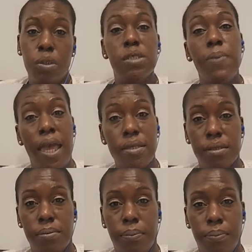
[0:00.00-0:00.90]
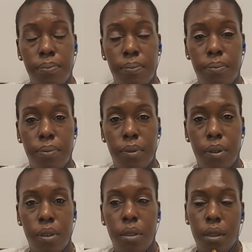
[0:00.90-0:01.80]
spasm.
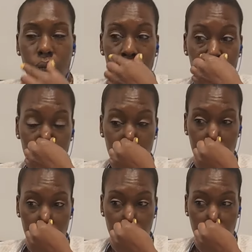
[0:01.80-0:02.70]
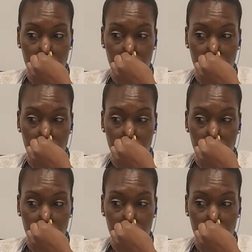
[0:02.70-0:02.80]
It will,